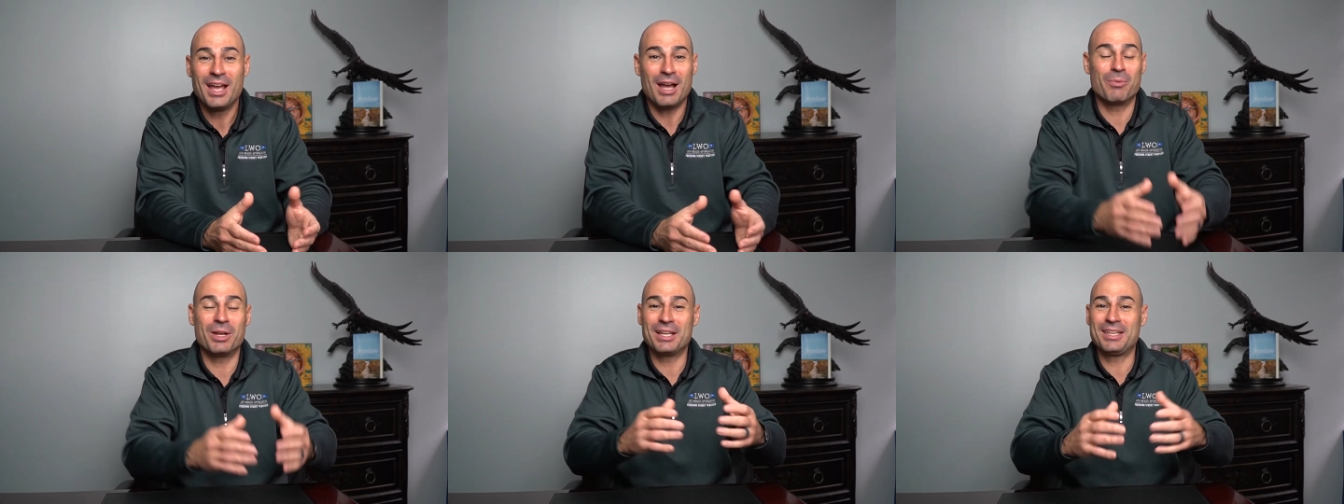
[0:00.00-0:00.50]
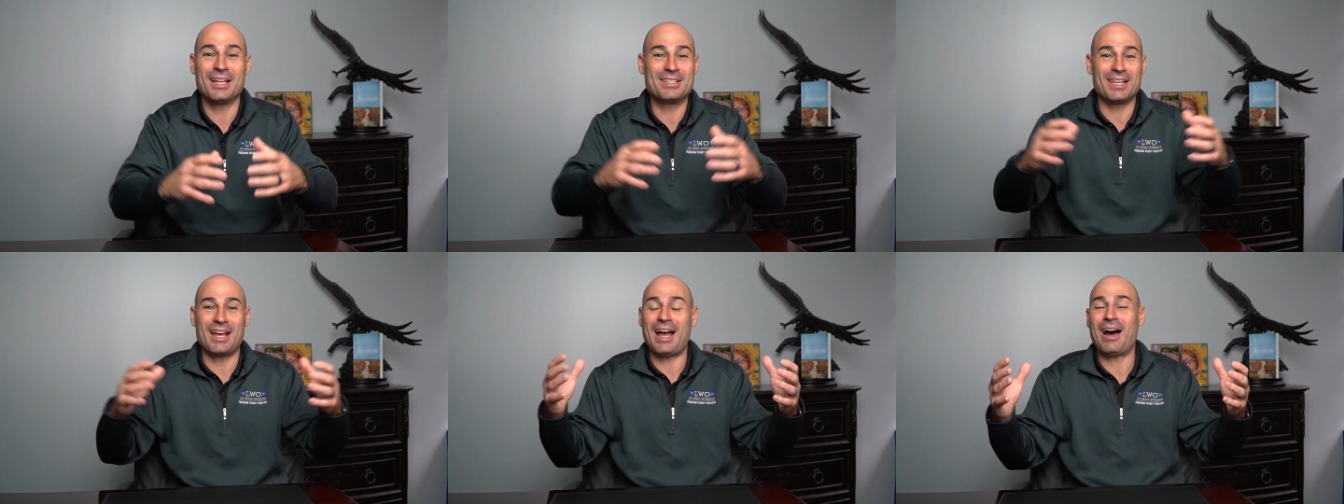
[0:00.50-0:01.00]
And when it
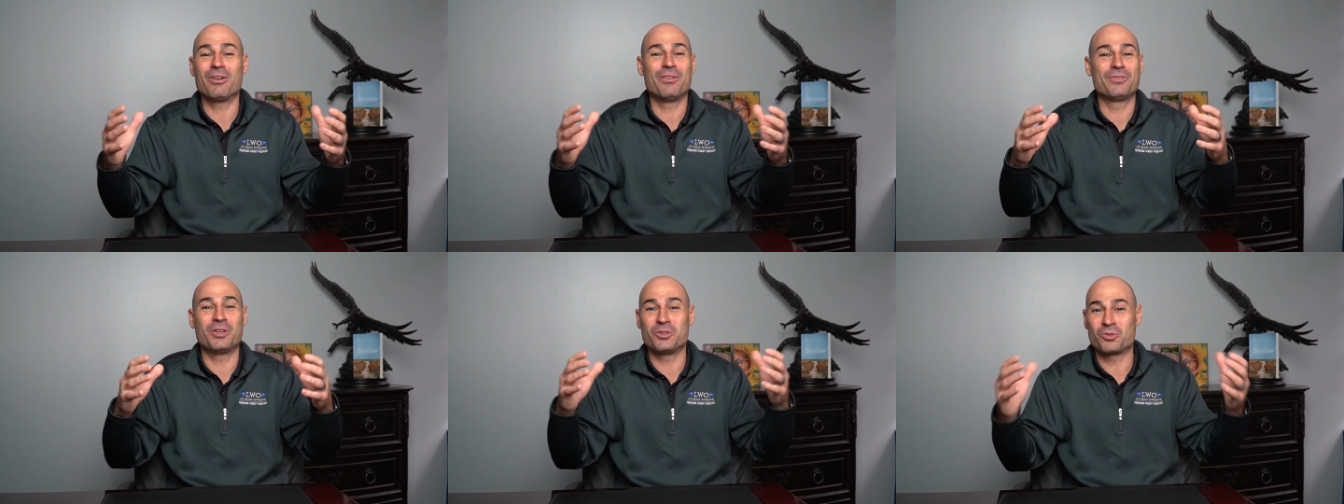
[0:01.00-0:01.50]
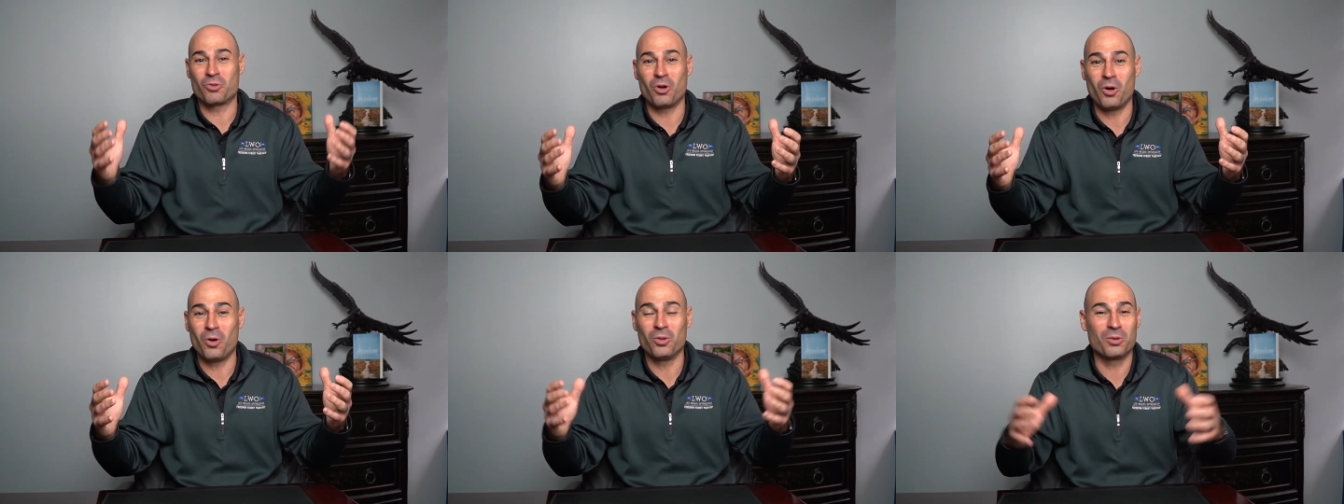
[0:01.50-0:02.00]
gets out of
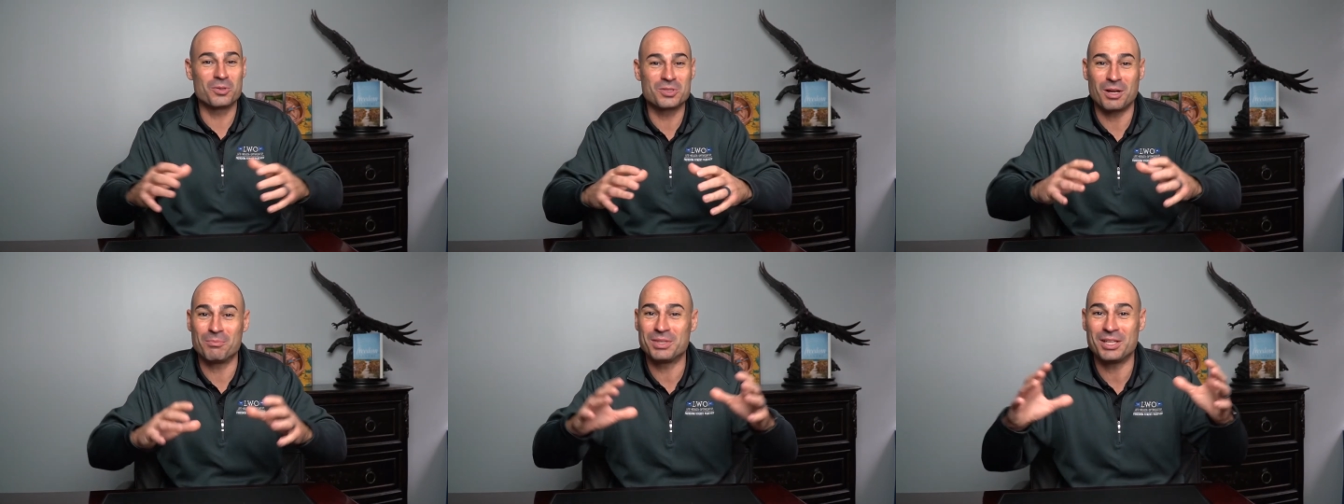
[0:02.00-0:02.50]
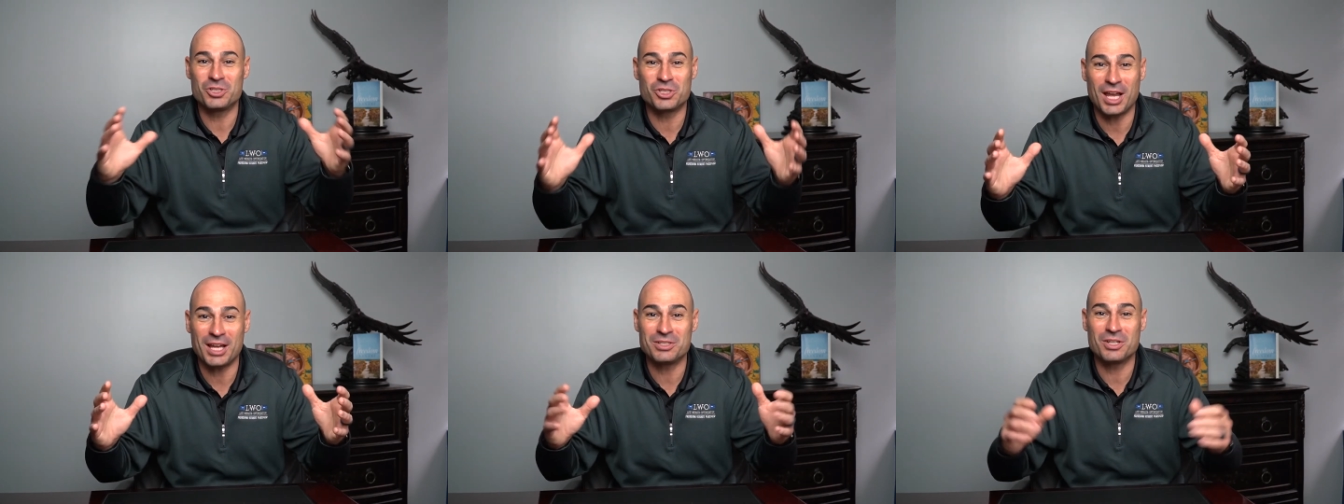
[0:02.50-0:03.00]
control or something
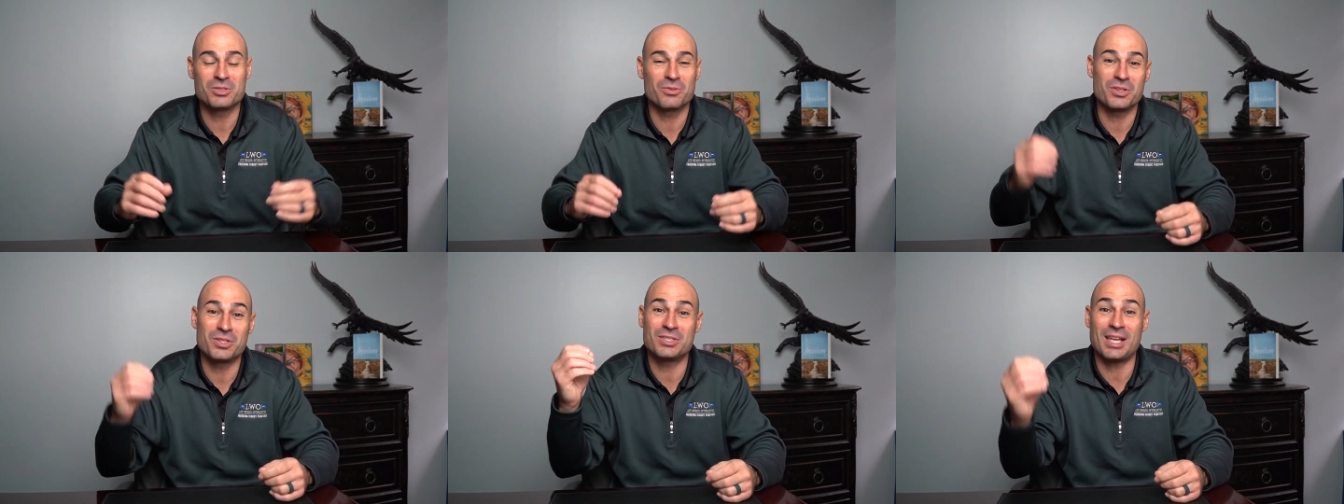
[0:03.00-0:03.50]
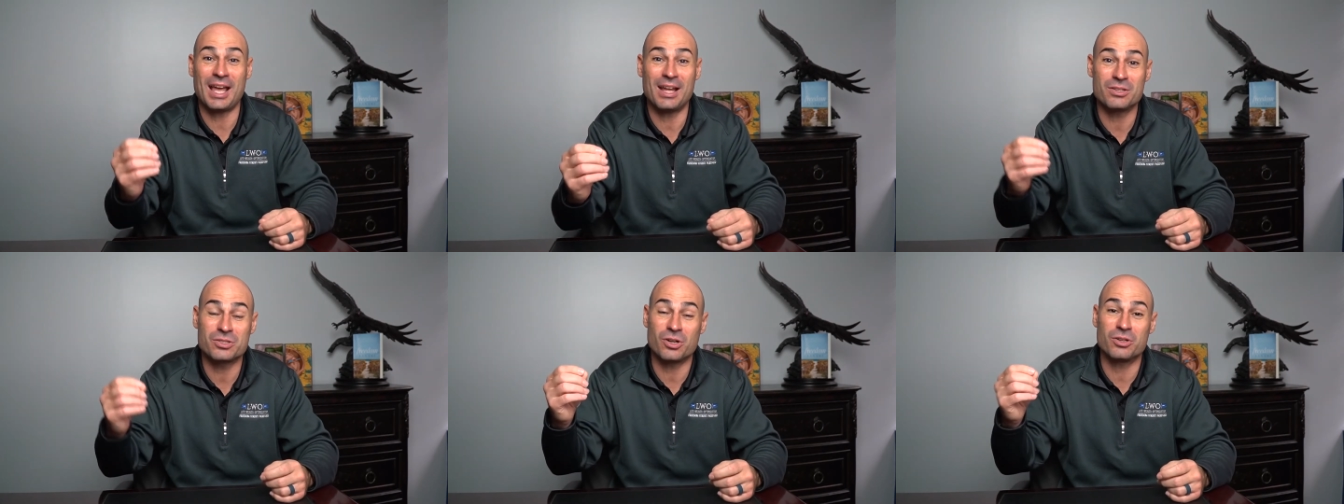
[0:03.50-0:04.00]
changes or the
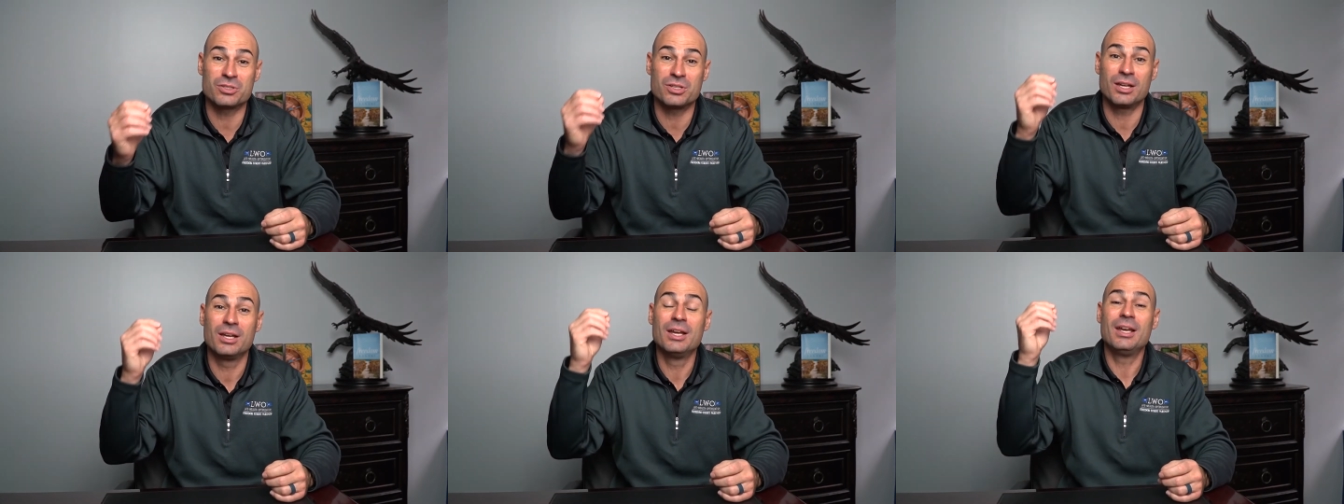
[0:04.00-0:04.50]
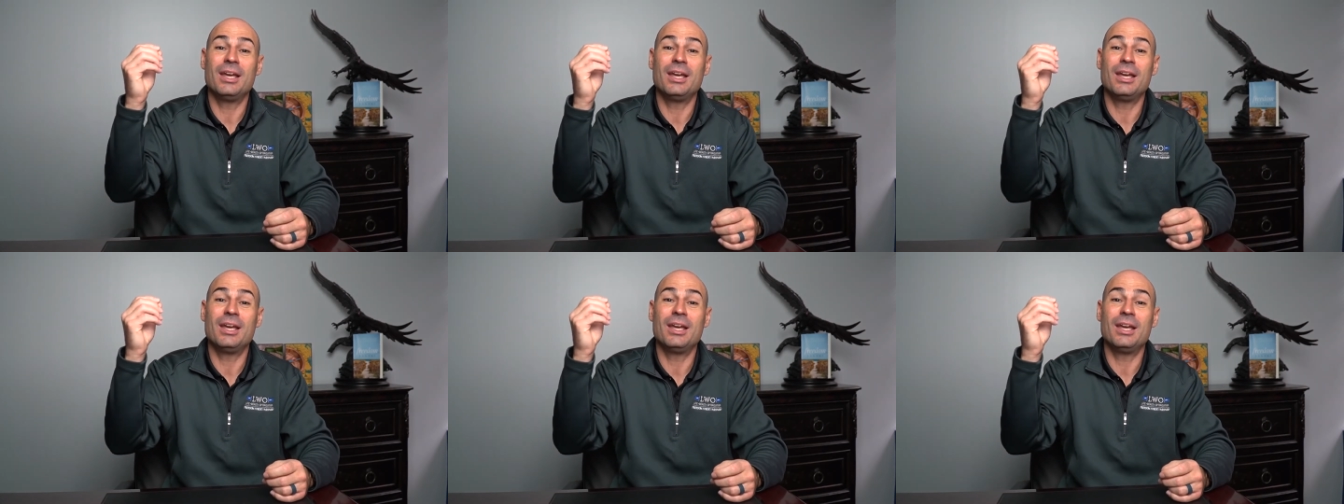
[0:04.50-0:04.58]
sand starts to